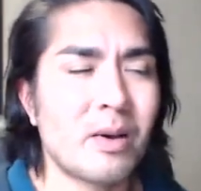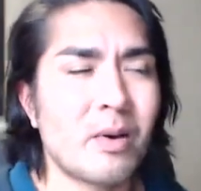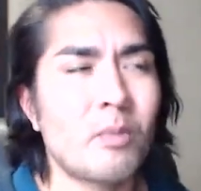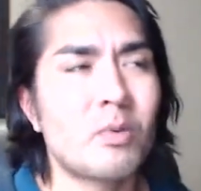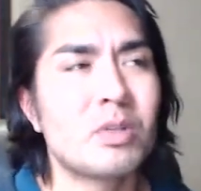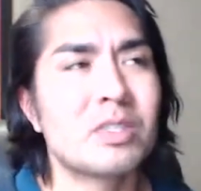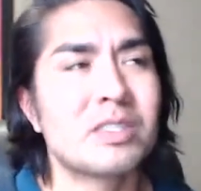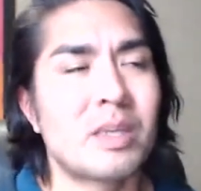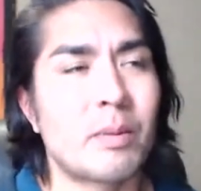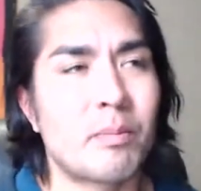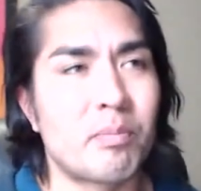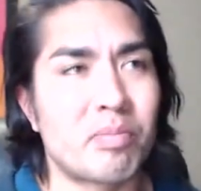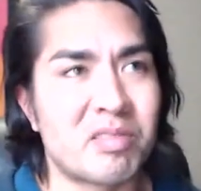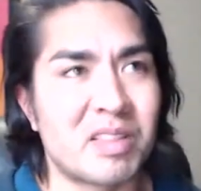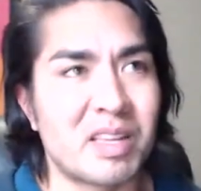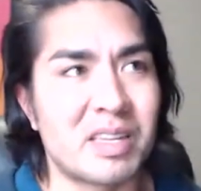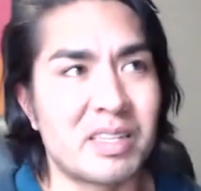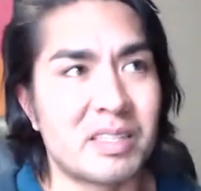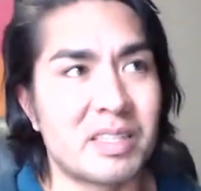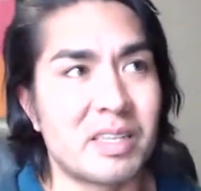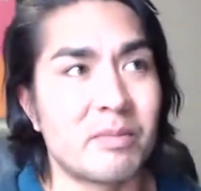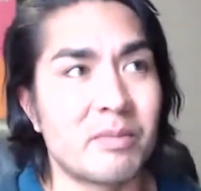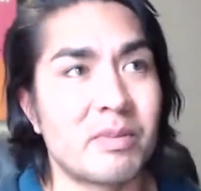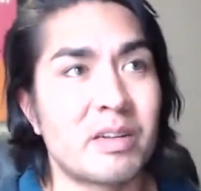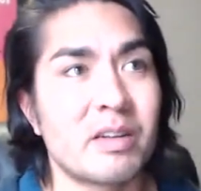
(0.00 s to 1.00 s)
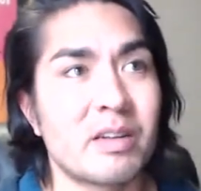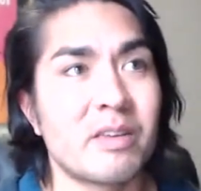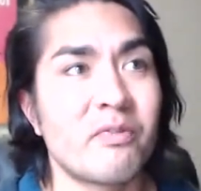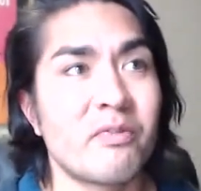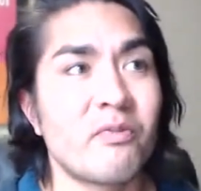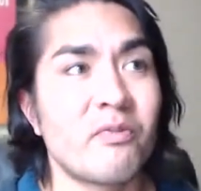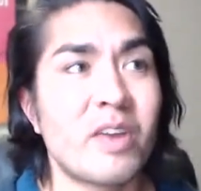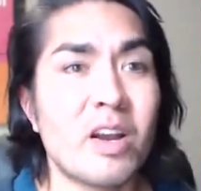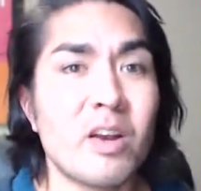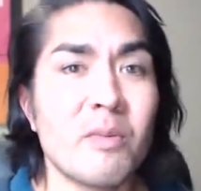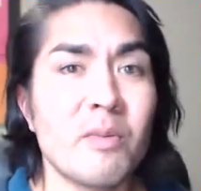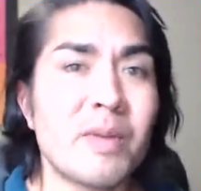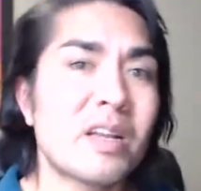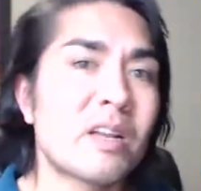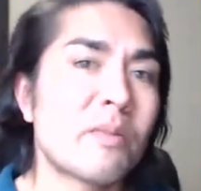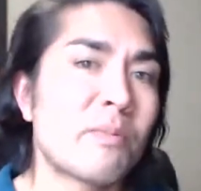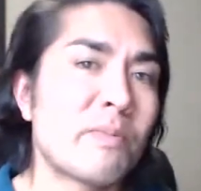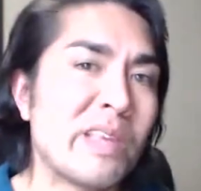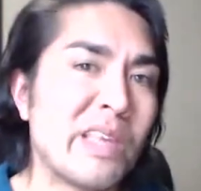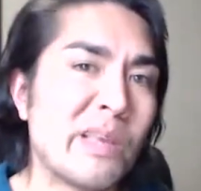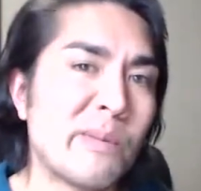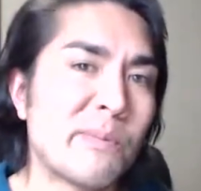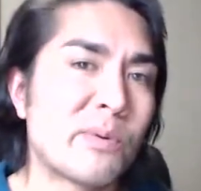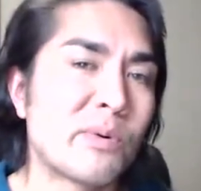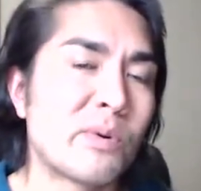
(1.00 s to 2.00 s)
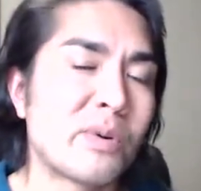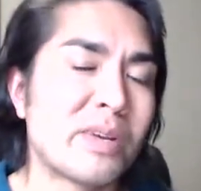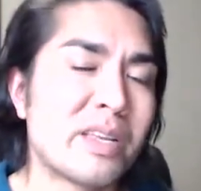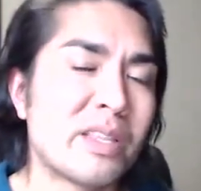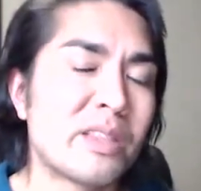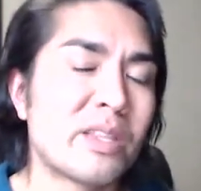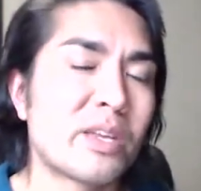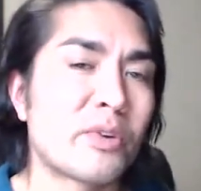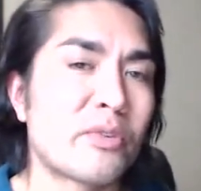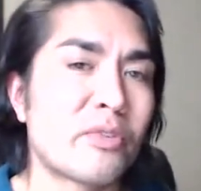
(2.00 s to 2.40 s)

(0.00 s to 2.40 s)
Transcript: I wouldn't say plenty, but a fair amount of people in the